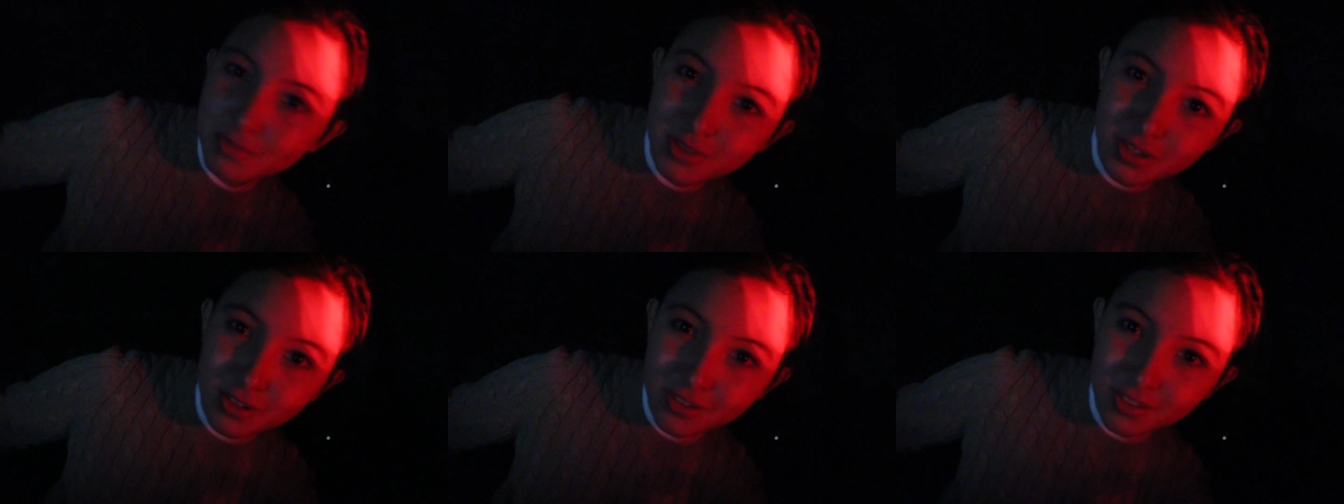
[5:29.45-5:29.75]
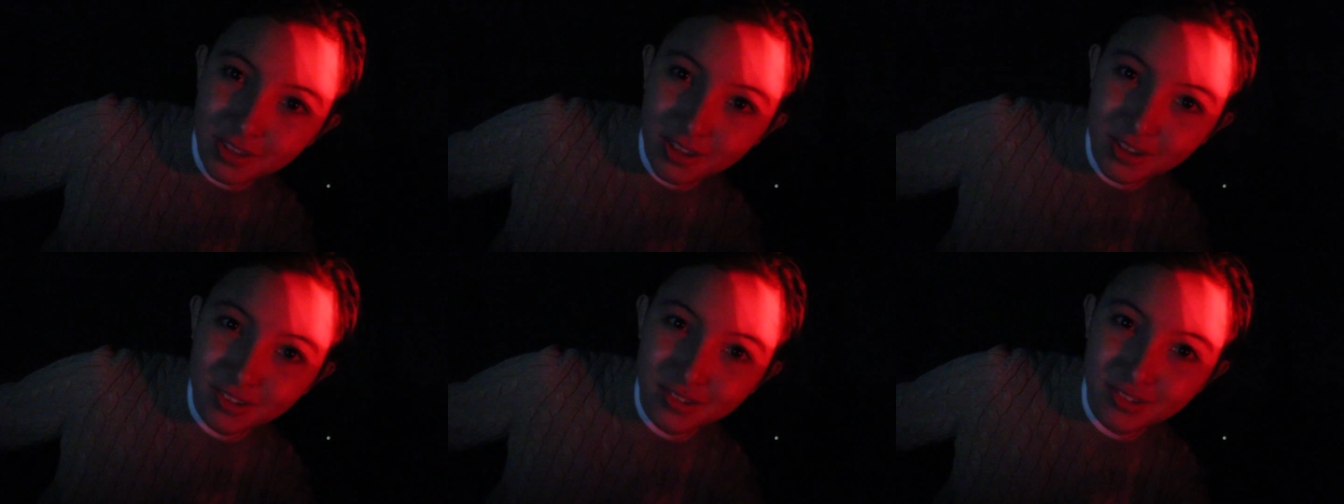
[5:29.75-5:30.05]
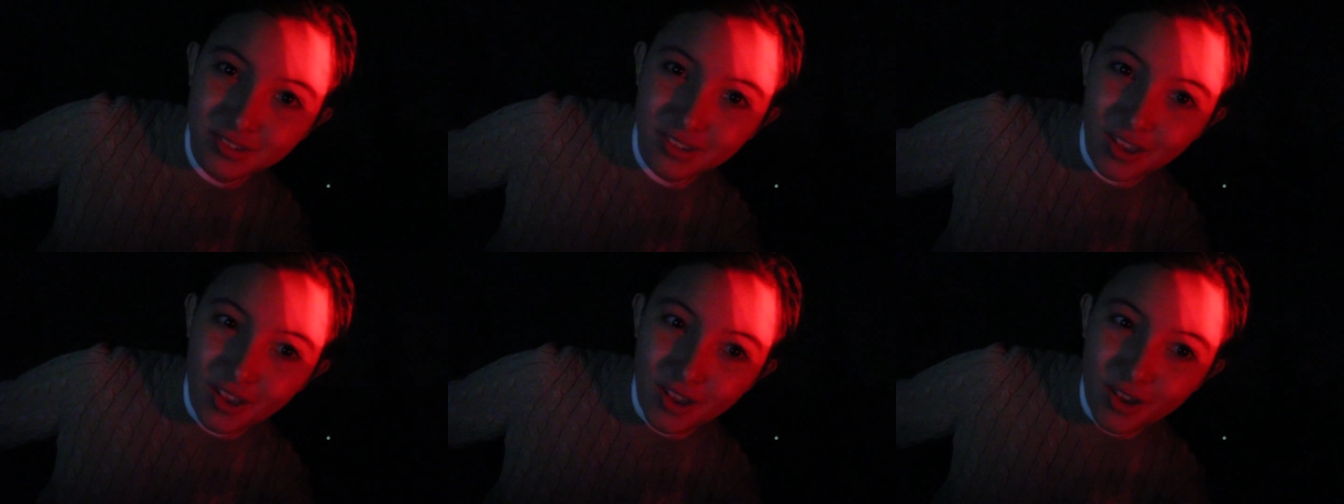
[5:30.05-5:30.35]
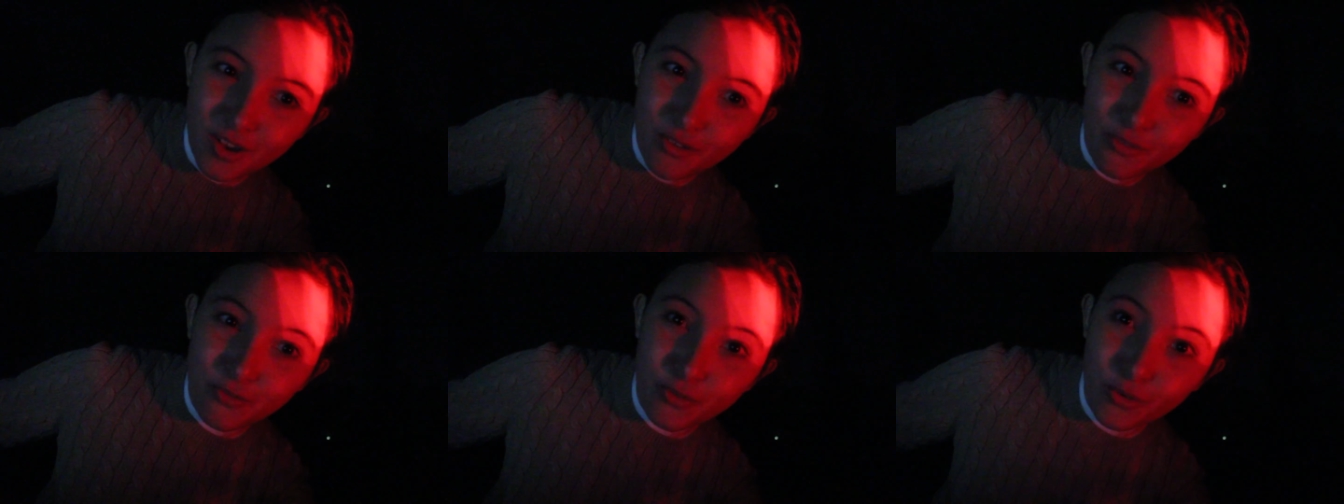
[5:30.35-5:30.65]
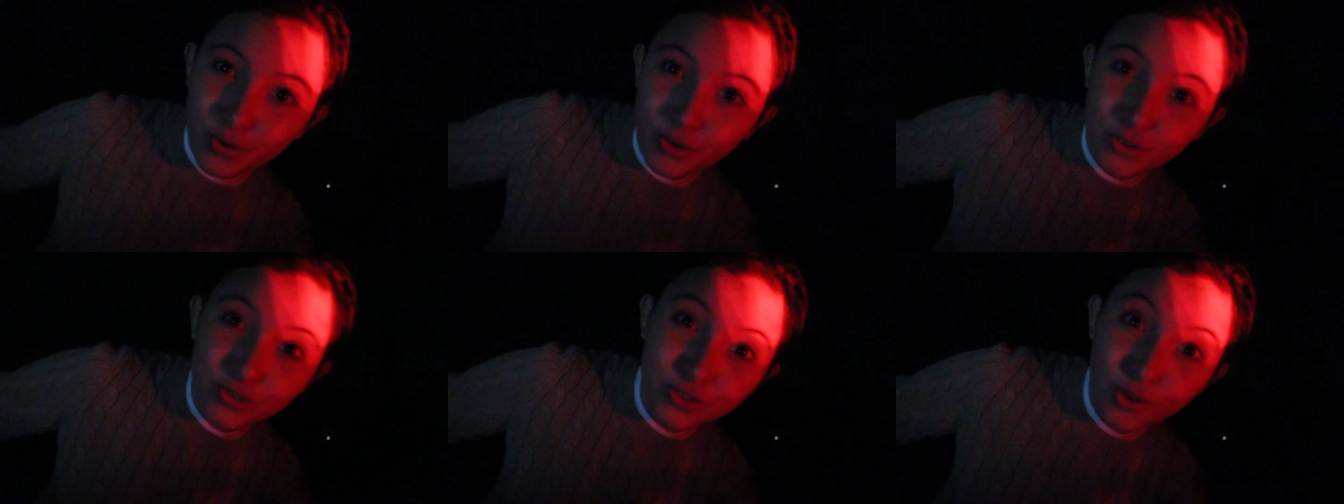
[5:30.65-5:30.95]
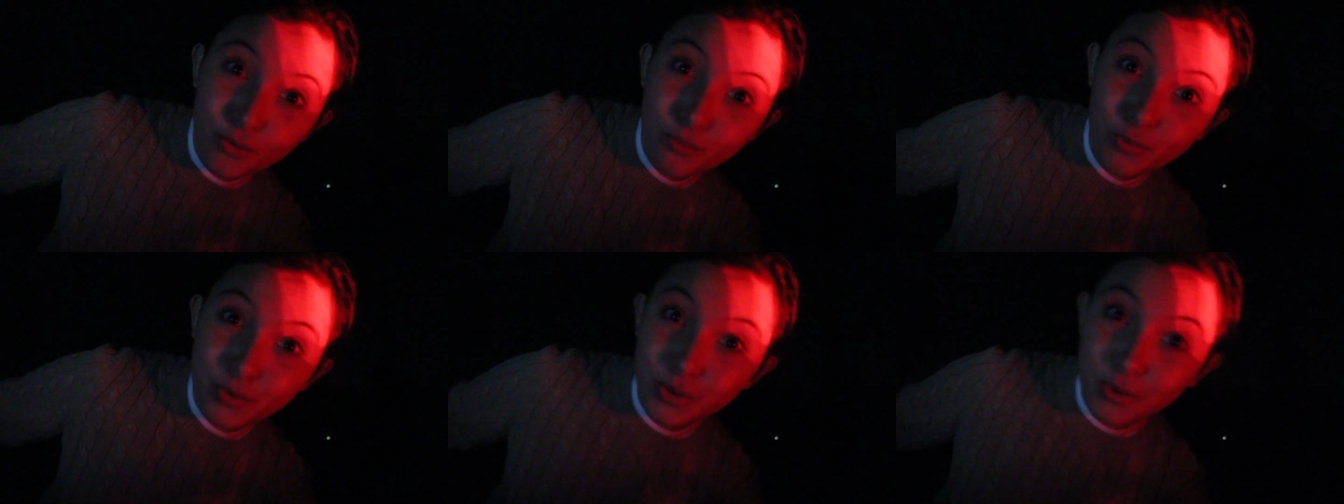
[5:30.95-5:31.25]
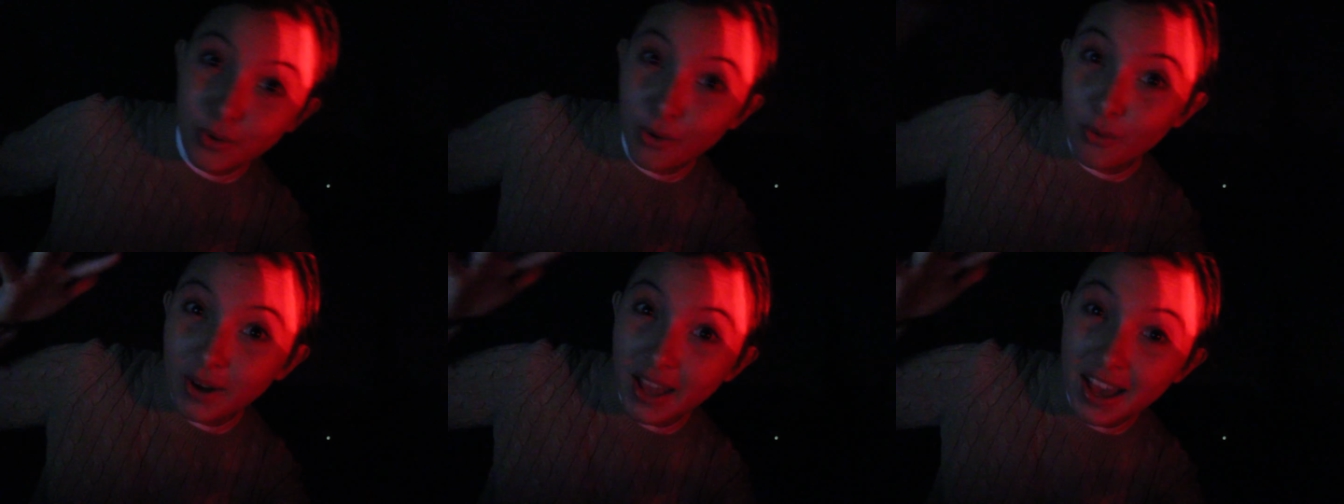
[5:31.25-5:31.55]
of these things for yourself with
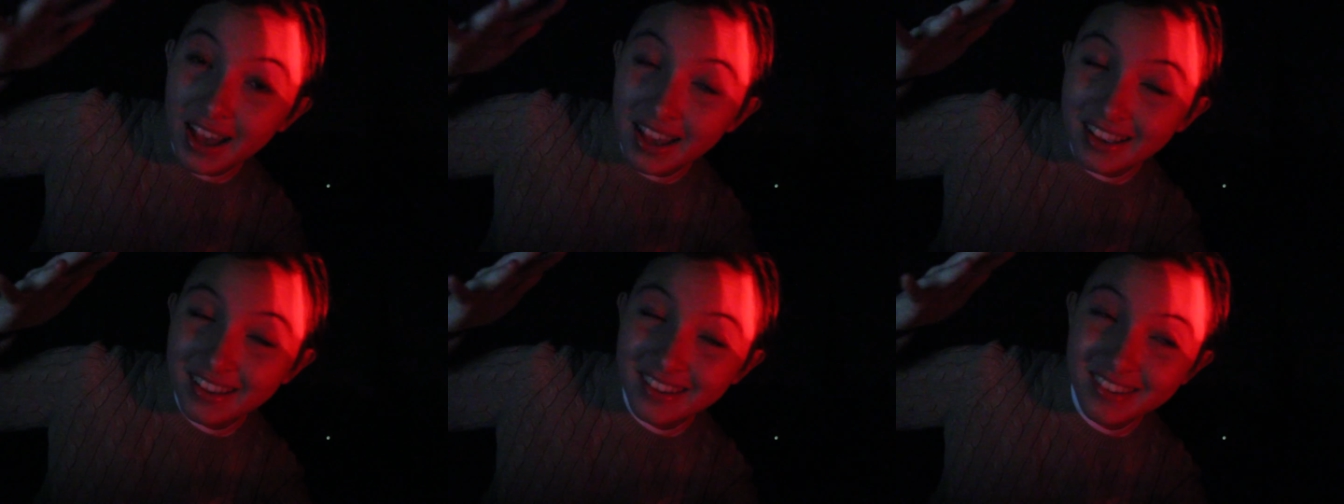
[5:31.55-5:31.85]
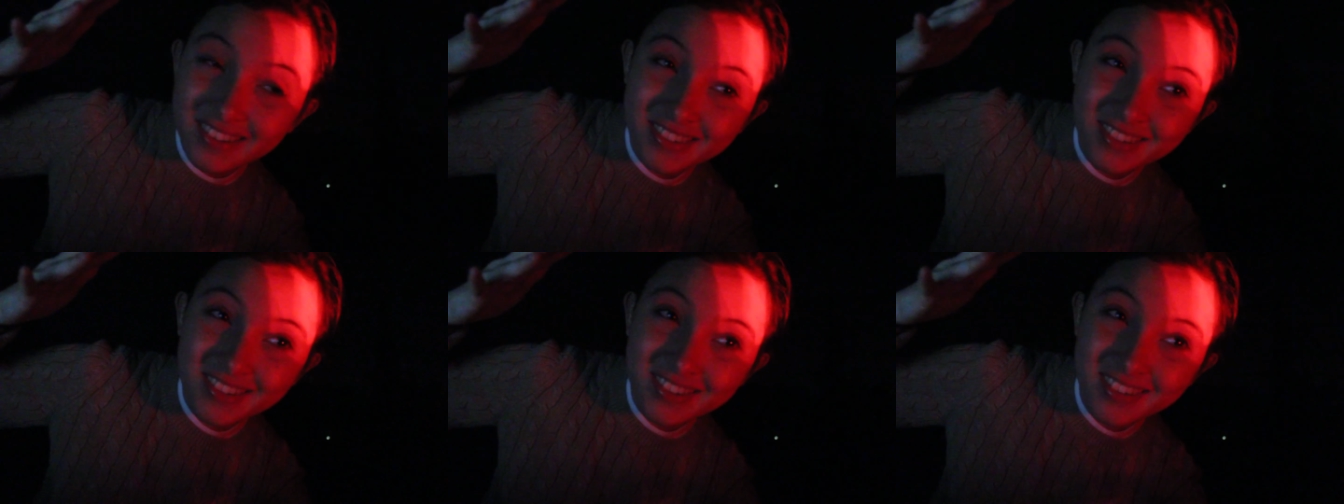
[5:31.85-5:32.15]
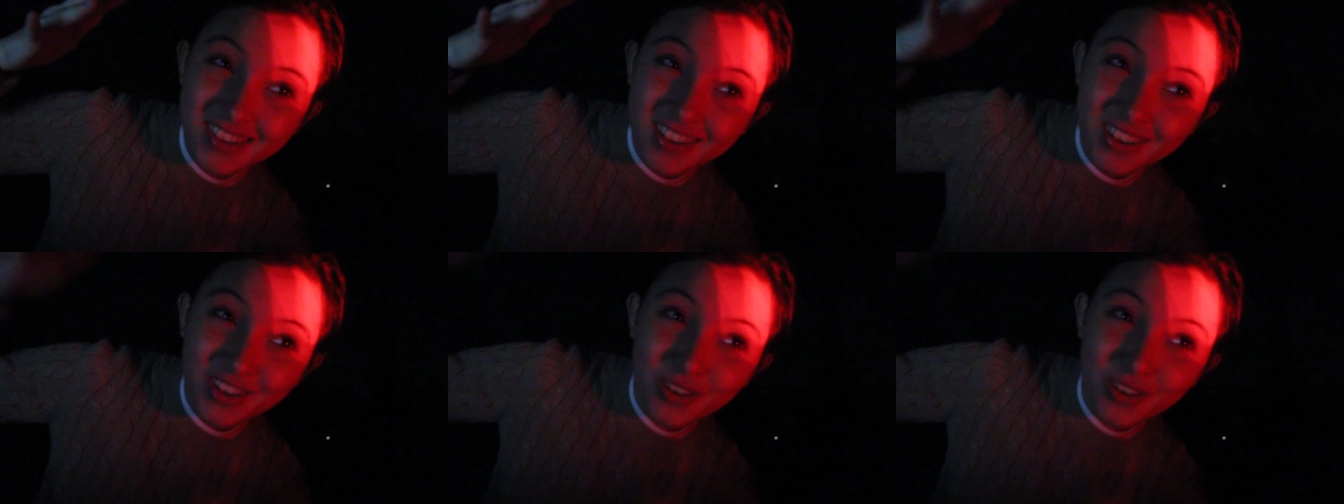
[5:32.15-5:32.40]
your own eyes.